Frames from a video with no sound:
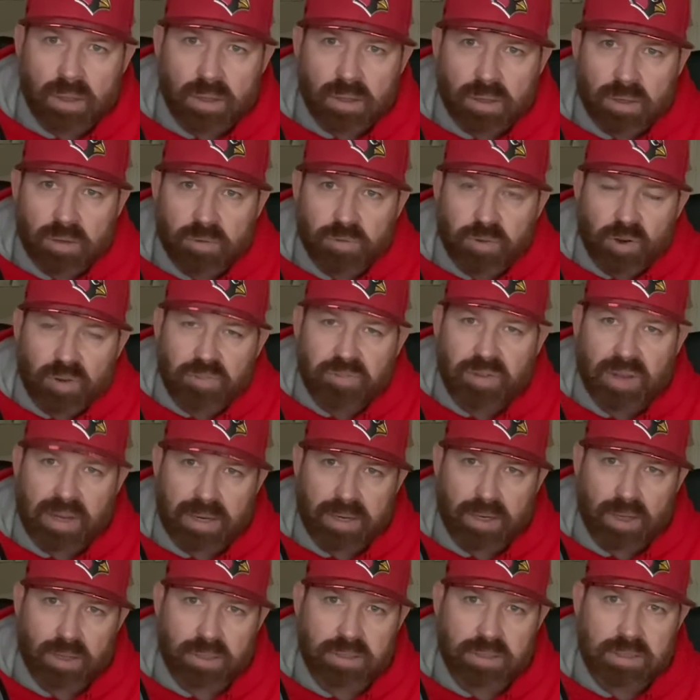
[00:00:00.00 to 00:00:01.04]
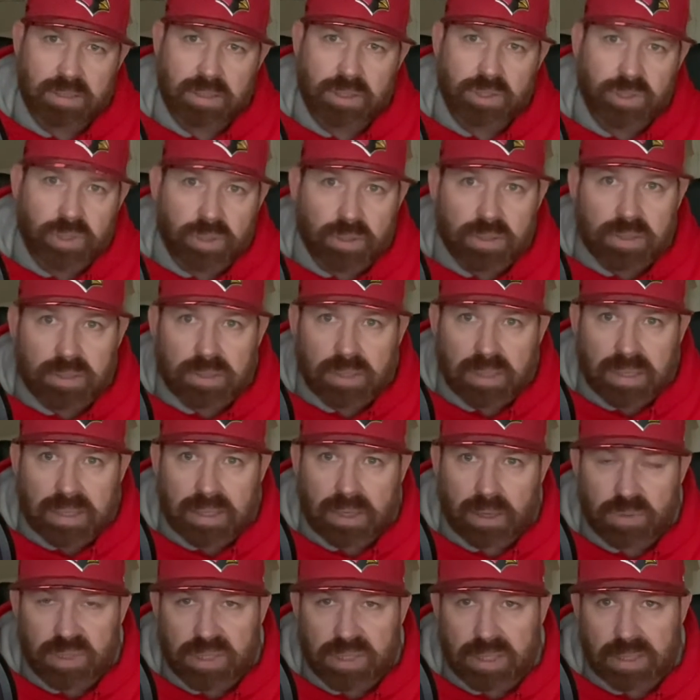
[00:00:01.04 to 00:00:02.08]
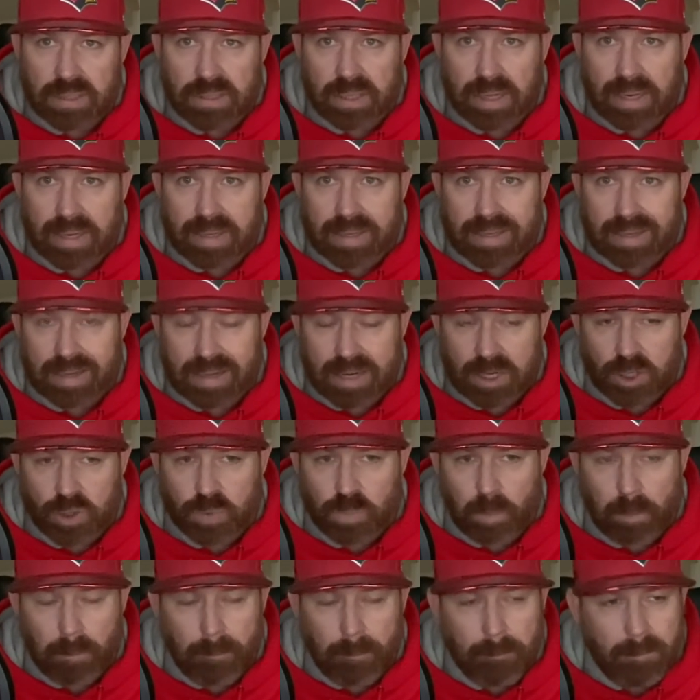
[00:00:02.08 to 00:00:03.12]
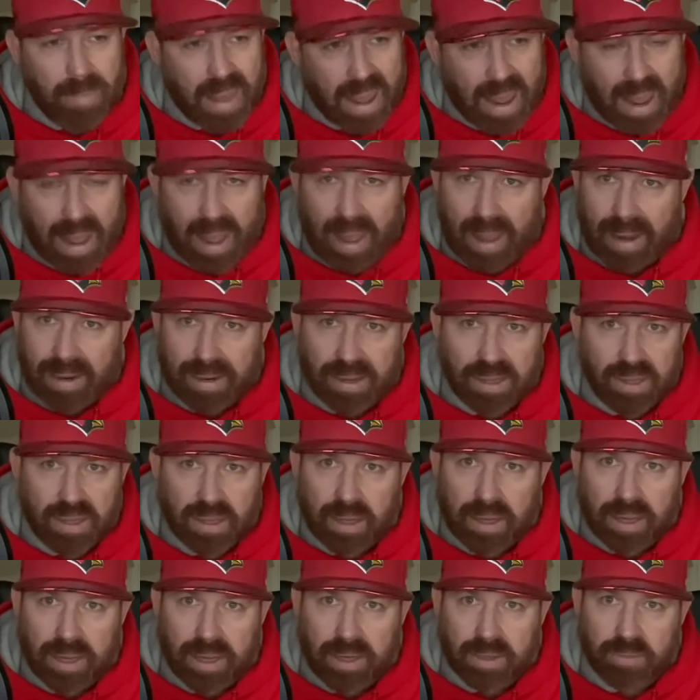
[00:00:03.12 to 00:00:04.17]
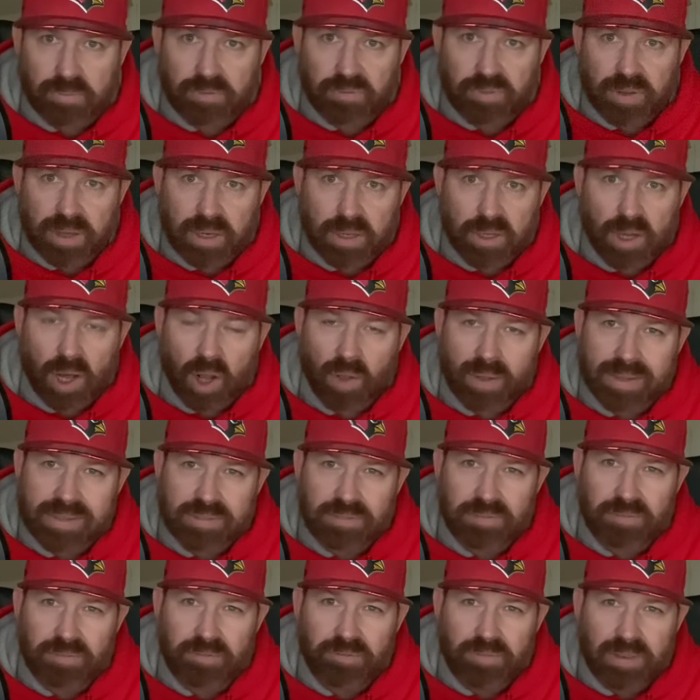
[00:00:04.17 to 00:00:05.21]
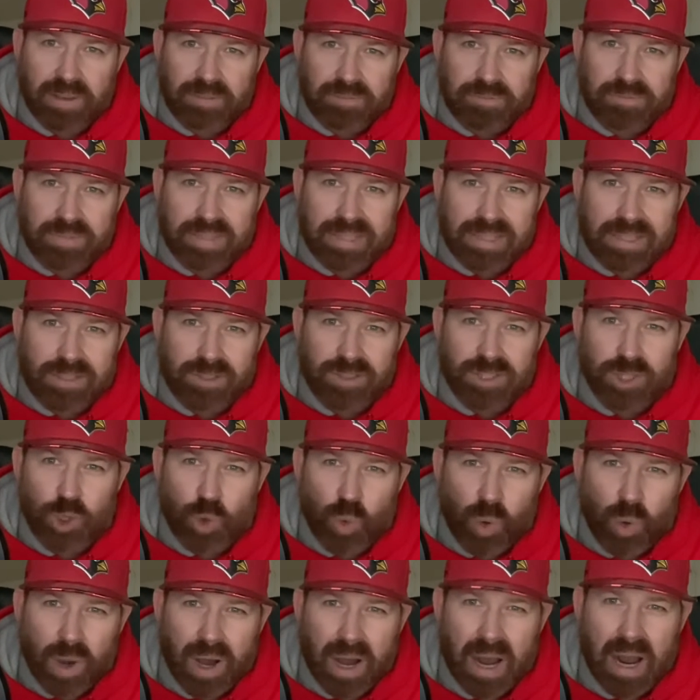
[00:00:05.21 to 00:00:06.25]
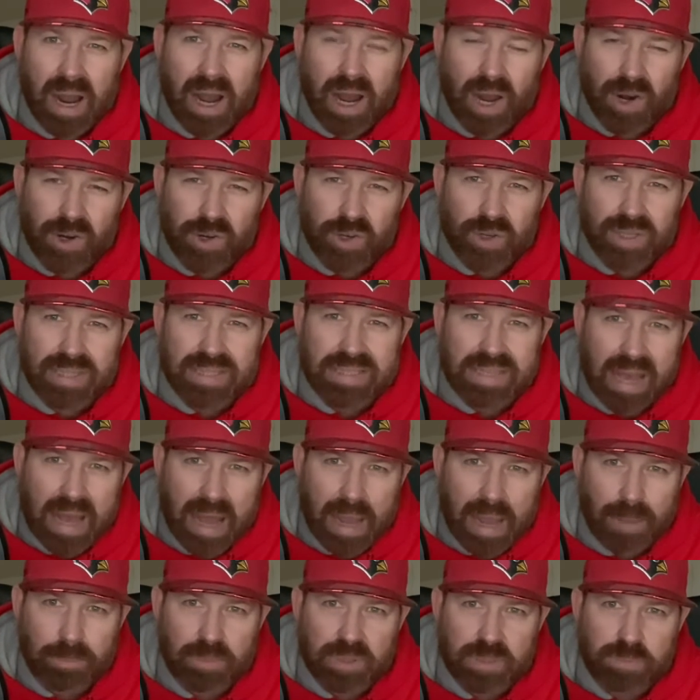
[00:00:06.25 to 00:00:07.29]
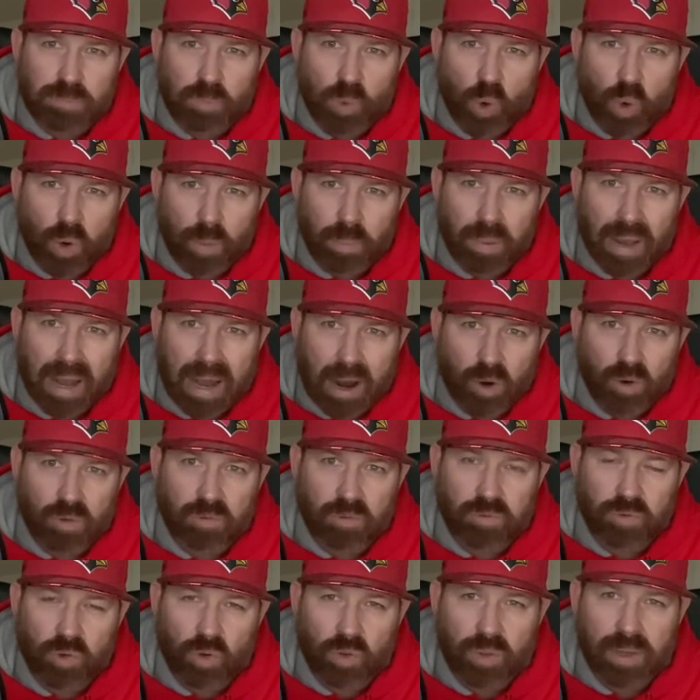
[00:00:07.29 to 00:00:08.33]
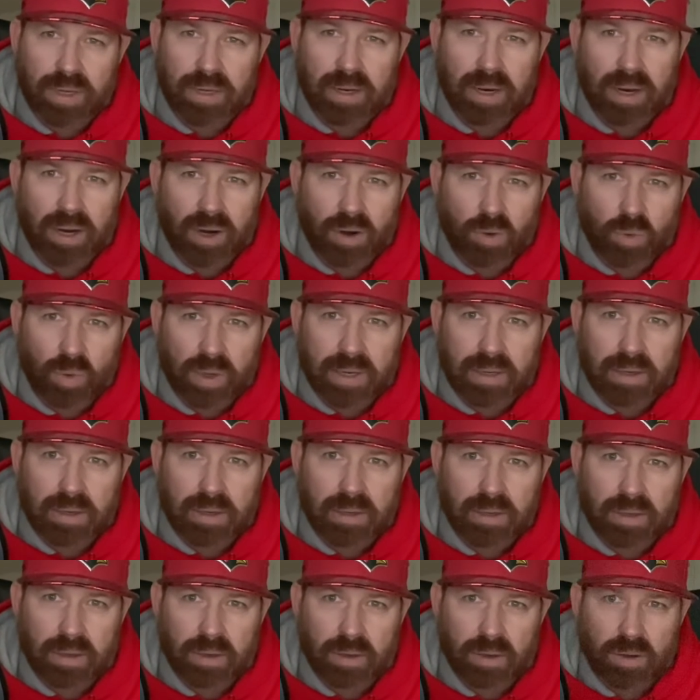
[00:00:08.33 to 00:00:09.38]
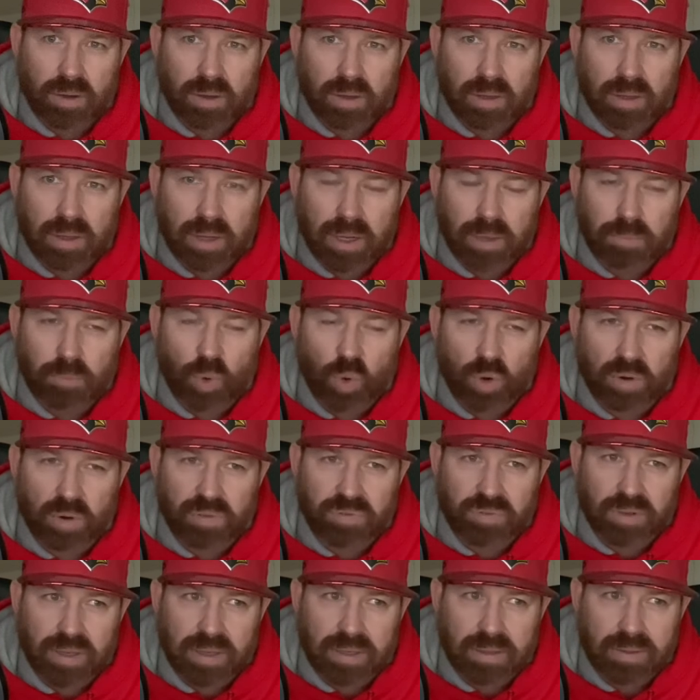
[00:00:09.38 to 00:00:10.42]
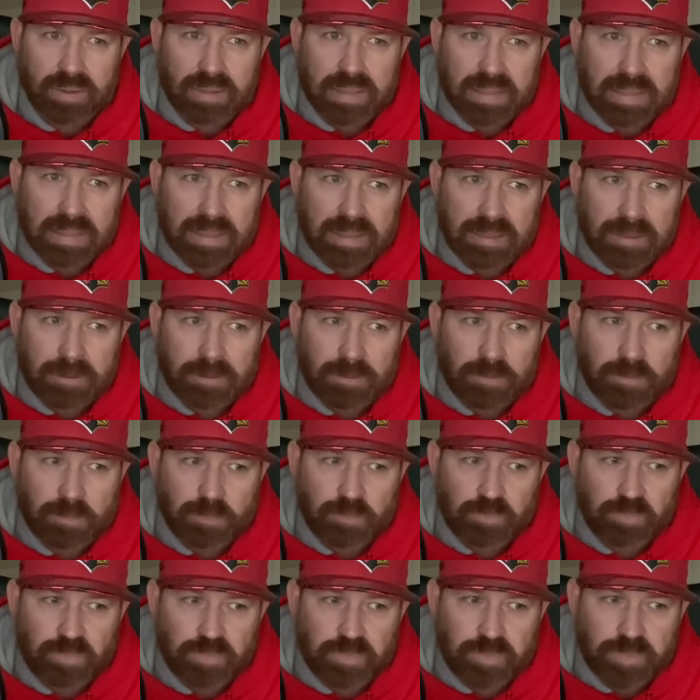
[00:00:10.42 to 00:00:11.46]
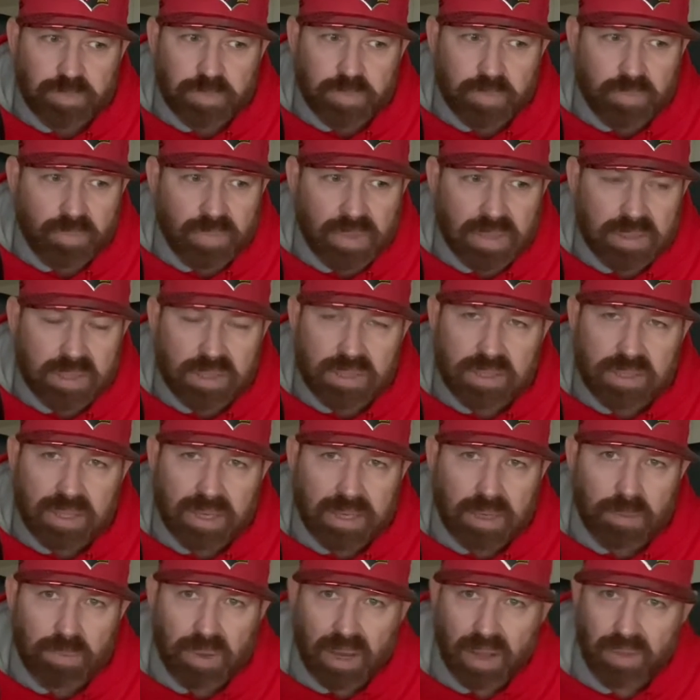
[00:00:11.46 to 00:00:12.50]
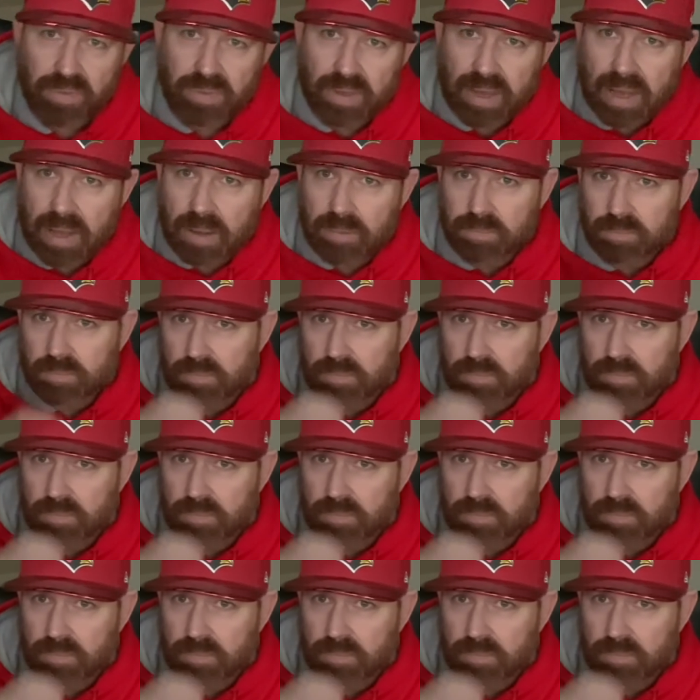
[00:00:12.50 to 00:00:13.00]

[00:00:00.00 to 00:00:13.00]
for fentanyl seizures. It comes in like mad. And fentanyl is 50 to 100 times more powerful than heroin and morphine. Just think about that.